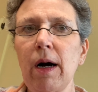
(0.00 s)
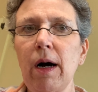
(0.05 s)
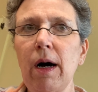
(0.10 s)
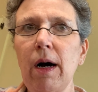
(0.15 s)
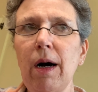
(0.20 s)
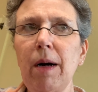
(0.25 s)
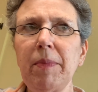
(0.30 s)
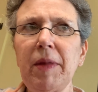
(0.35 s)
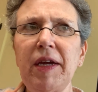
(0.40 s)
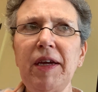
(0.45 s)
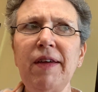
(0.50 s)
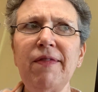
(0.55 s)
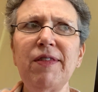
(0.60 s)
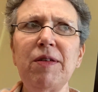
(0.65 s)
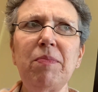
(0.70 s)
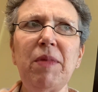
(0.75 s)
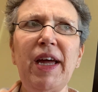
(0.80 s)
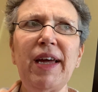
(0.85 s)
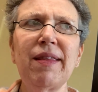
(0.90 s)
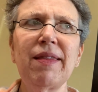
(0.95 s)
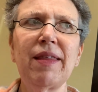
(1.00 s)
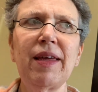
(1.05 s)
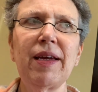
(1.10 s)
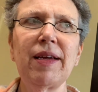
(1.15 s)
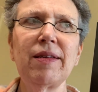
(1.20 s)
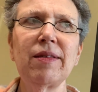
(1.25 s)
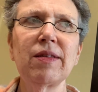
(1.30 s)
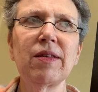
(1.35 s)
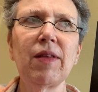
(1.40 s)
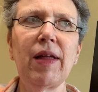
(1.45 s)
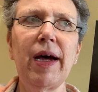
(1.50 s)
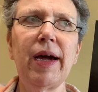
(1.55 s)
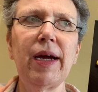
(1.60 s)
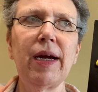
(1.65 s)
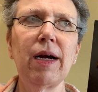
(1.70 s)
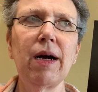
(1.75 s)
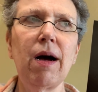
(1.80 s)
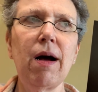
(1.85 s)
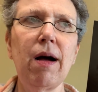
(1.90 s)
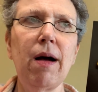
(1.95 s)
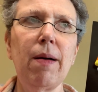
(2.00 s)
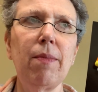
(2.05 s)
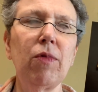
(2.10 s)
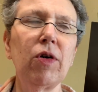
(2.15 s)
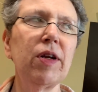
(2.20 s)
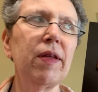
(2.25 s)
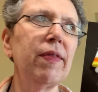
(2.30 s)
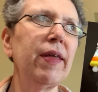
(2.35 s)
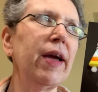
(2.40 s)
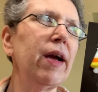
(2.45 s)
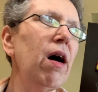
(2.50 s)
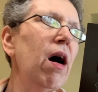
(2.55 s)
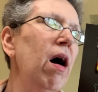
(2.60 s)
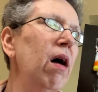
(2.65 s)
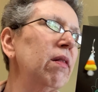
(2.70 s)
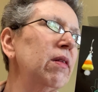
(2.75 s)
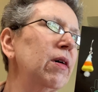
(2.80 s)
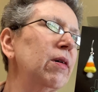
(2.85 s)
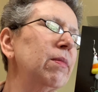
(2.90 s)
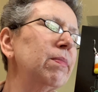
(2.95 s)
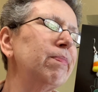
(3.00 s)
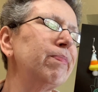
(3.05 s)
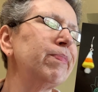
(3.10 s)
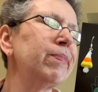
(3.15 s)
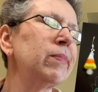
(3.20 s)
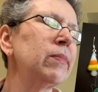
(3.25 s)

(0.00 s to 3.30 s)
They even make things like, what do they call them?